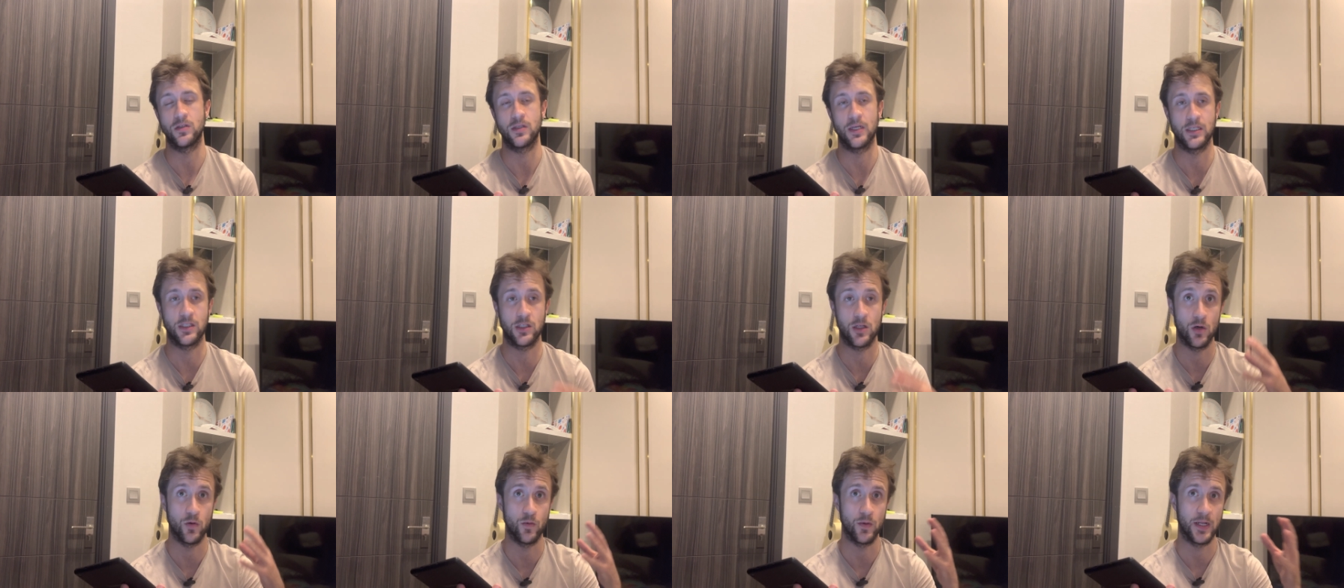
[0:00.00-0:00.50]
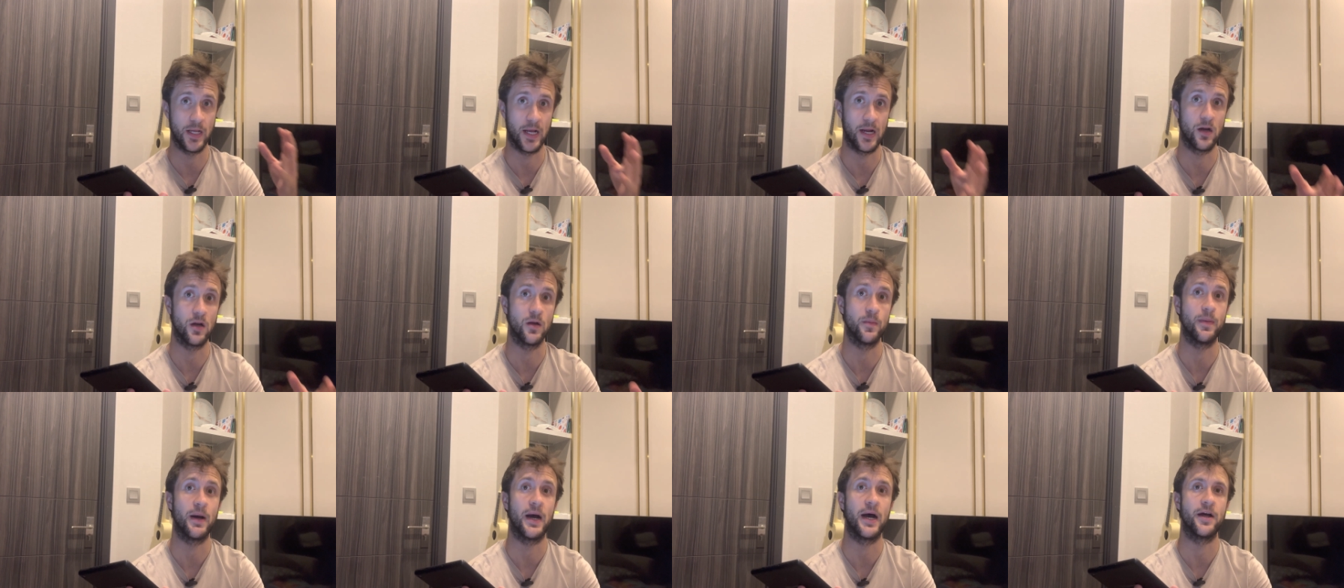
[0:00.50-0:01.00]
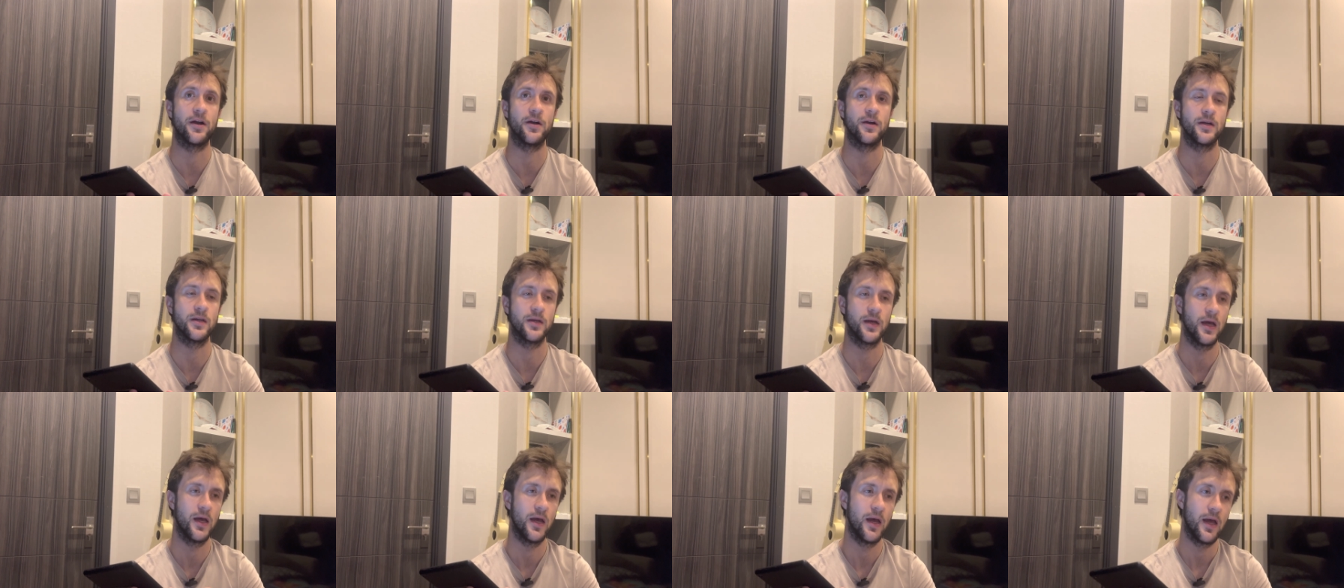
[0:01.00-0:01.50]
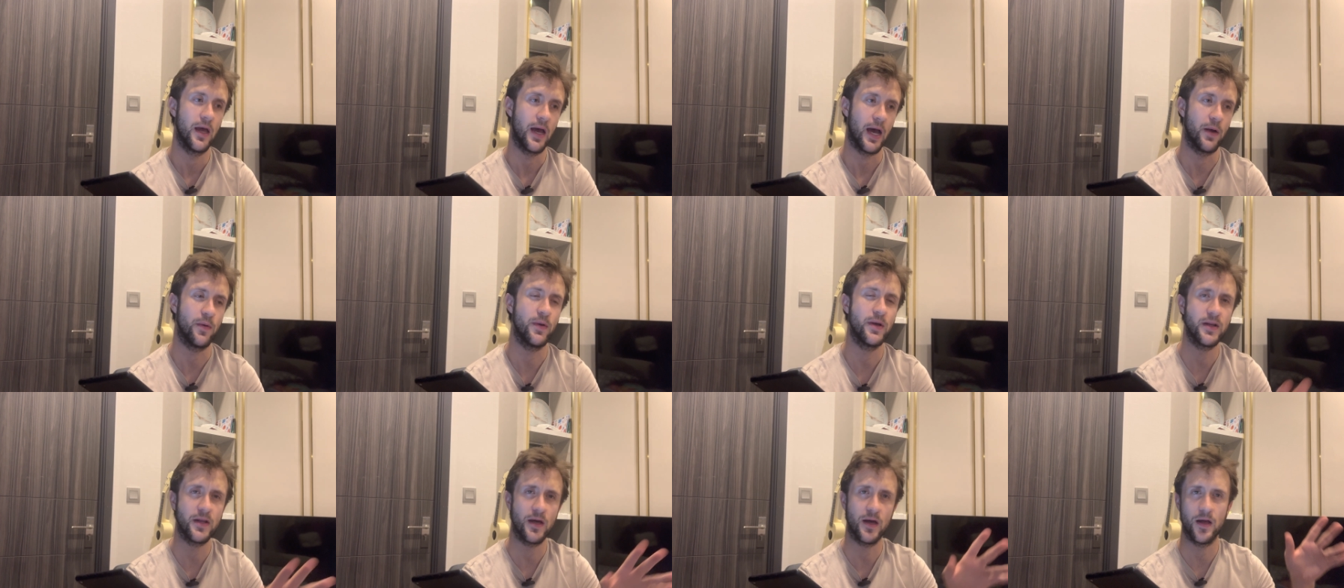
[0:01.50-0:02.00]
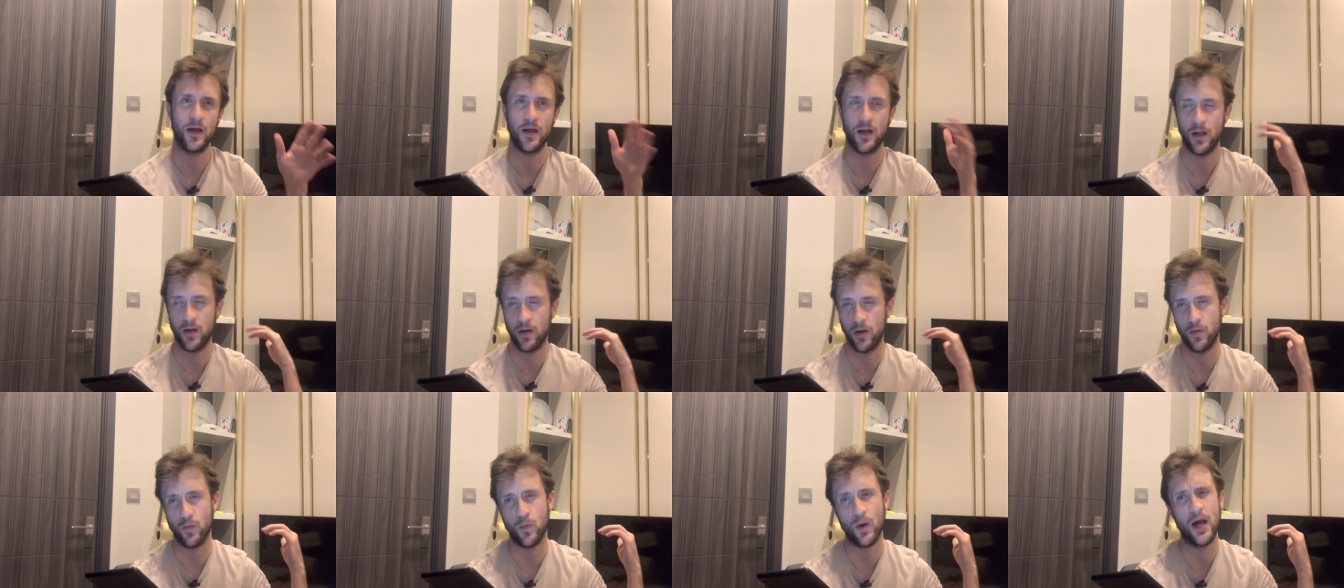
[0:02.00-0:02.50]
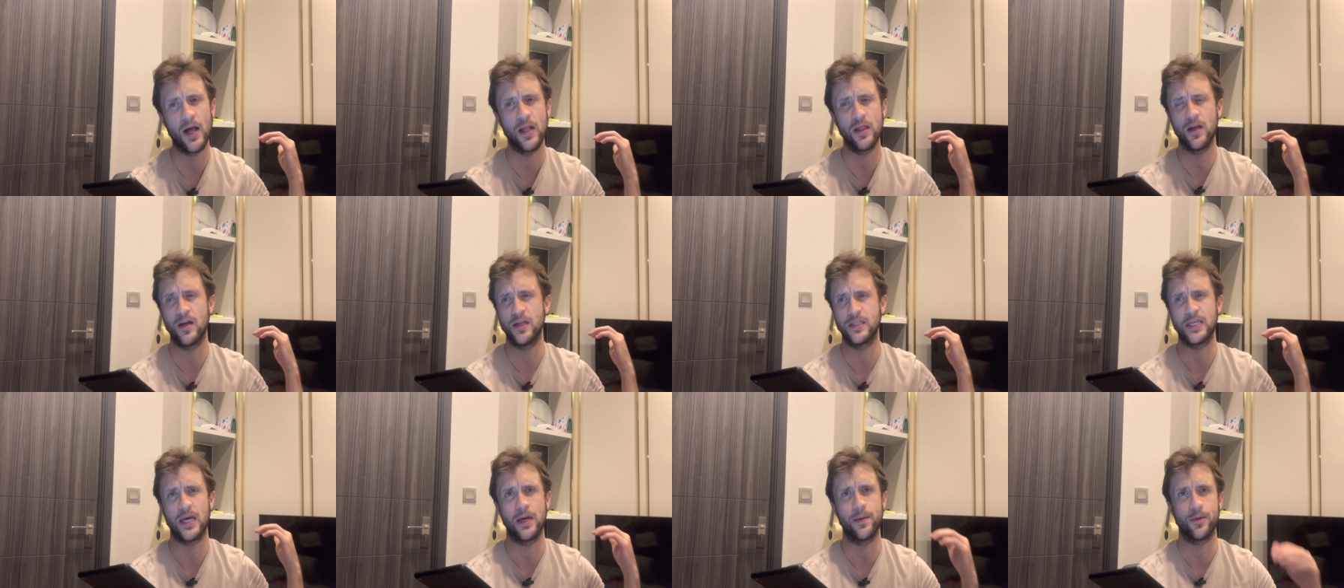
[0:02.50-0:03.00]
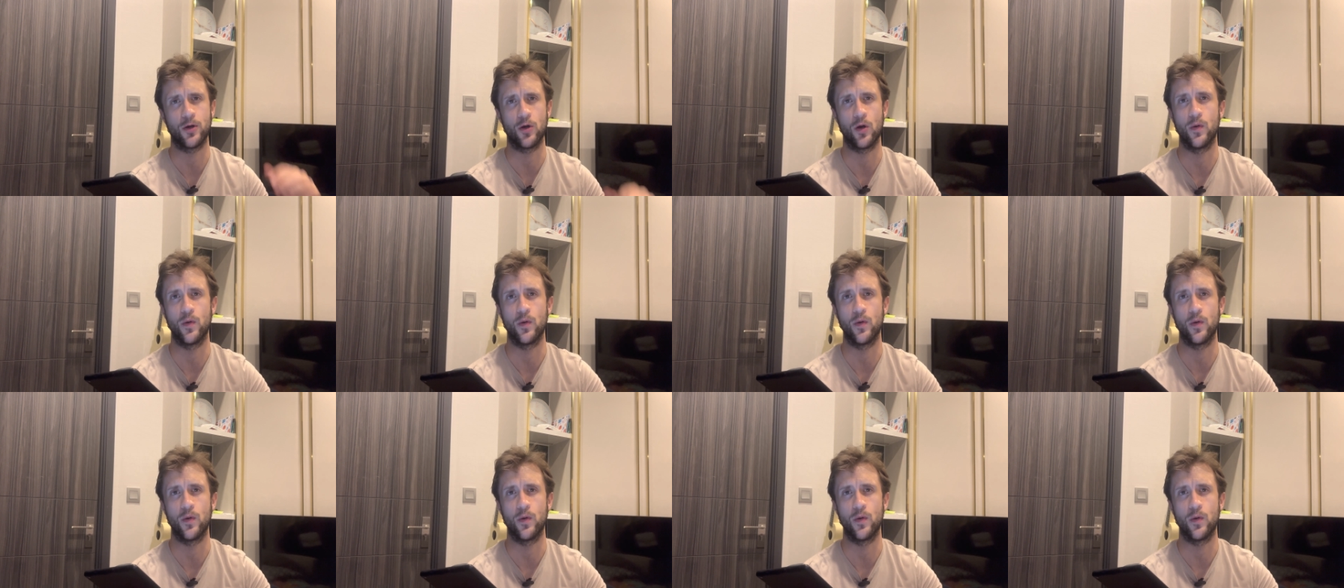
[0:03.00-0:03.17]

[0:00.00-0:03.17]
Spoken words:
I started reading Harry Potter. I read long time ago.